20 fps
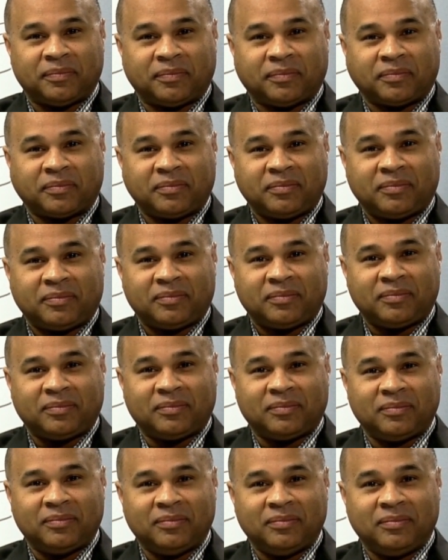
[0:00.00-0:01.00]

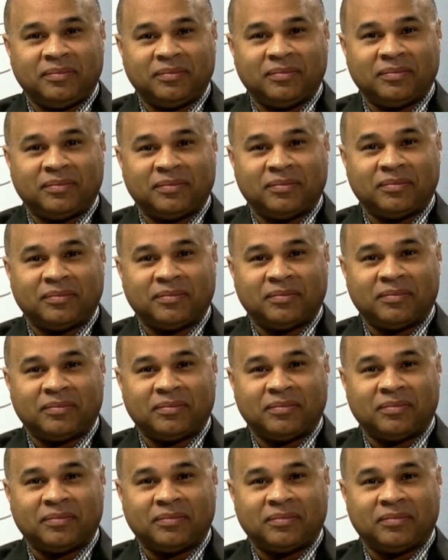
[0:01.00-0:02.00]

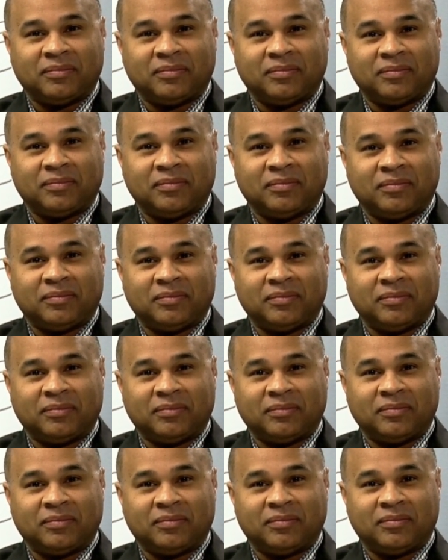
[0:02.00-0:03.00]

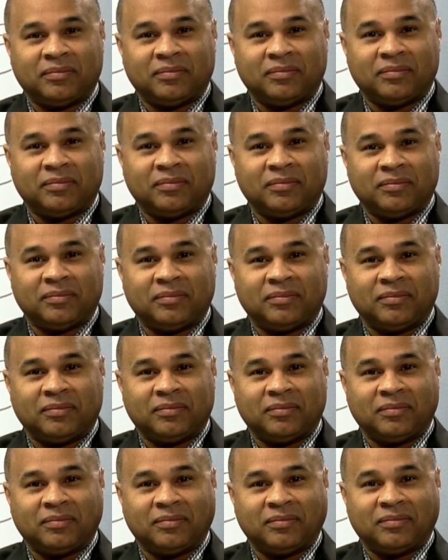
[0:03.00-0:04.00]

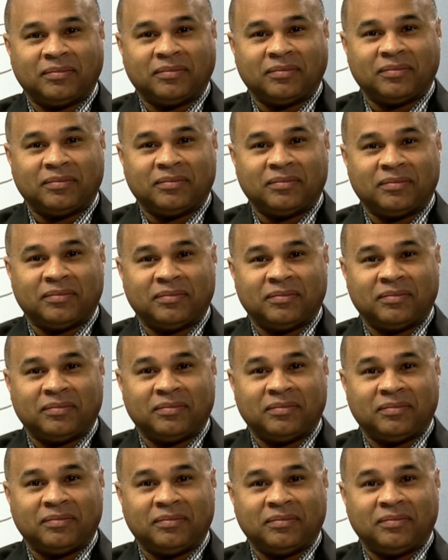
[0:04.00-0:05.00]

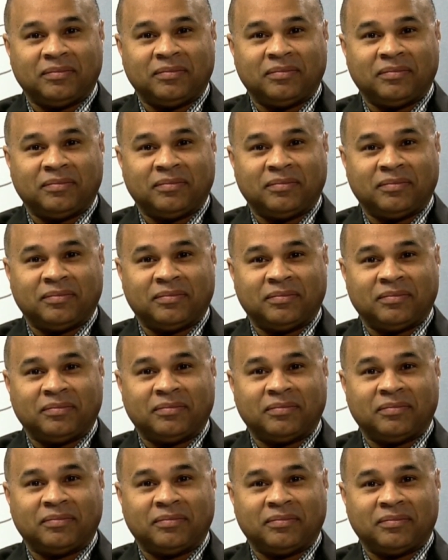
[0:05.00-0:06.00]

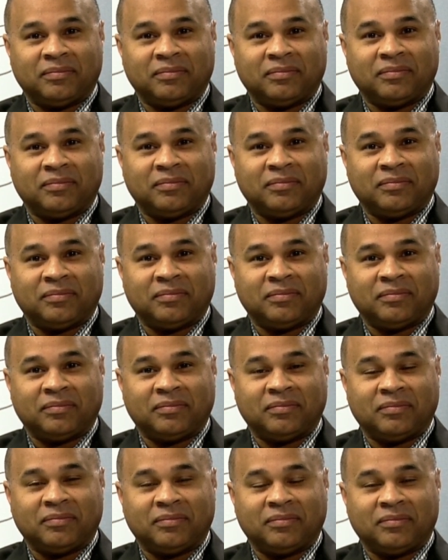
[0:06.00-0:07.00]

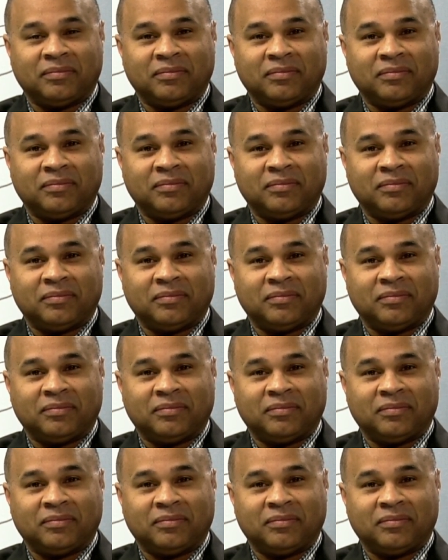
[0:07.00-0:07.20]
The person shown says nothing.